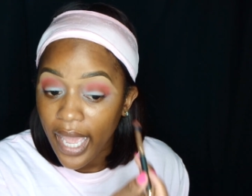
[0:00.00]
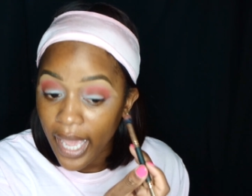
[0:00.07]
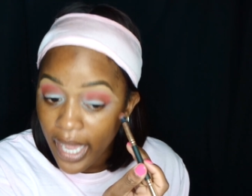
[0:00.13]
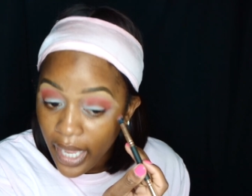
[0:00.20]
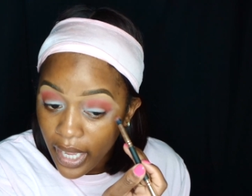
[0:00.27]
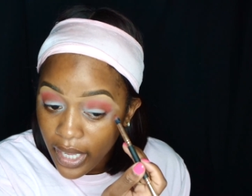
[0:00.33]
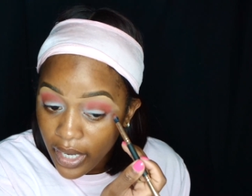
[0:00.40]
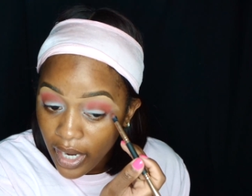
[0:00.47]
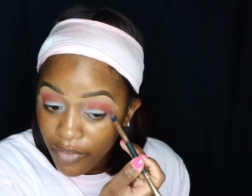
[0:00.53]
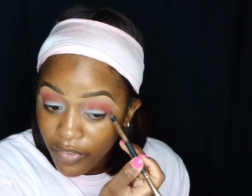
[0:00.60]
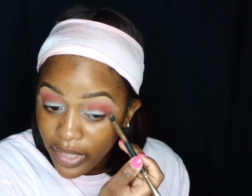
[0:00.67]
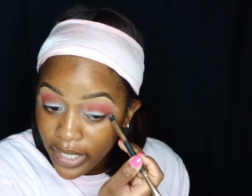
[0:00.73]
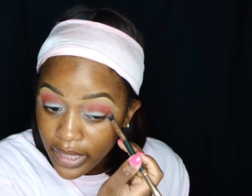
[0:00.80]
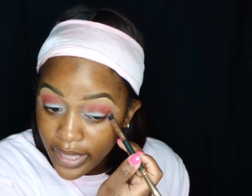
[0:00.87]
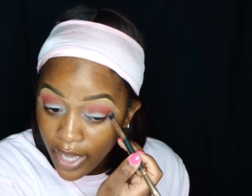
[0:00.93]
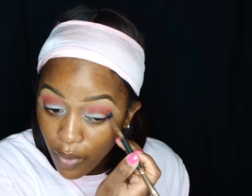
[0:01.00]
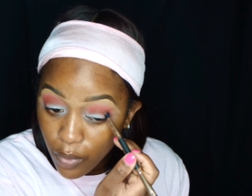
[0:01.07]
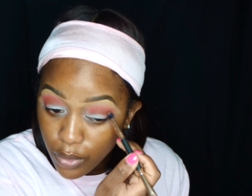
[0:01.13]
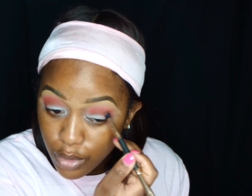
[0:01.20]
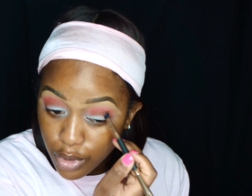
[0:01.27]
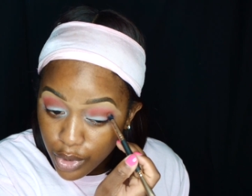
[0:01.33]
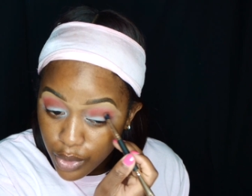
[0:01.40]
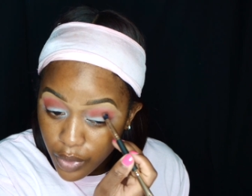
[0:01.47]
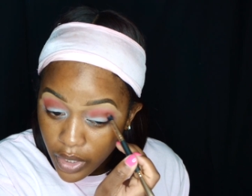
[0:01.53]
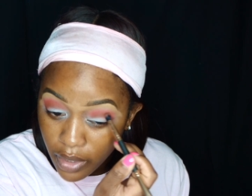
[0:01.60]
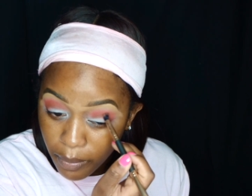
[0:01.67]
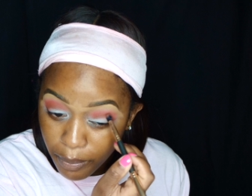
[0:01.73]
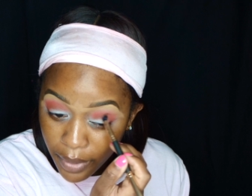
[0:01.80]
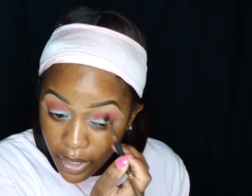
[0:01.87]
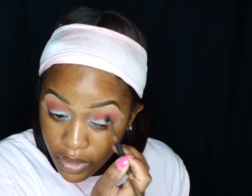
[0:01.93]
and I feel like that will do
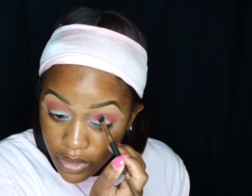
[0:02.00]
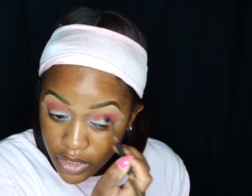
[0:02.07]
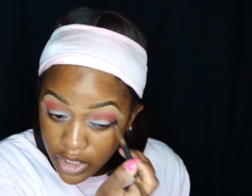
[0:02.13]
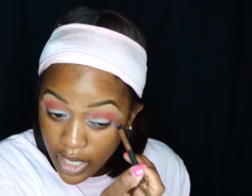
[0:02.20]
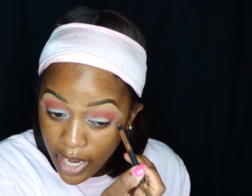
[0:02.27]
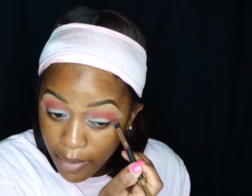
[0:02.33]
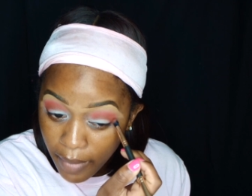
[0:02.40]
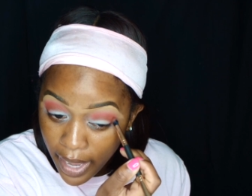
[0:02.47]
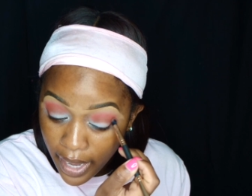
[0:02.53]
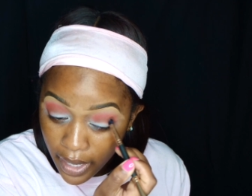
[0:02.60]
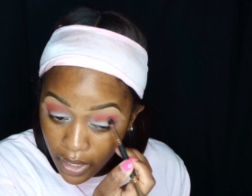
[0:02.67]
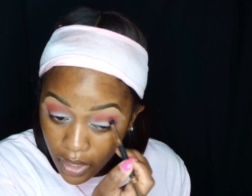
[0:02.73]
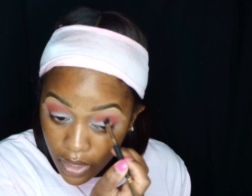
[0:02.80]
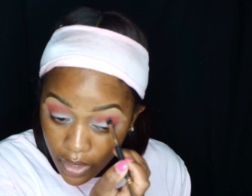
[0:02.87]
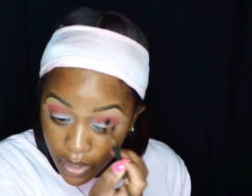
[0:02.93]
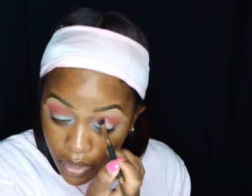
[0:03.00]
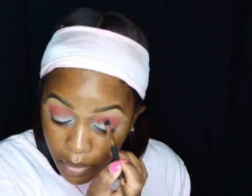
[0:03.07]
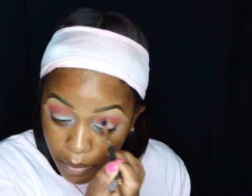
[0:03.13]
a better job at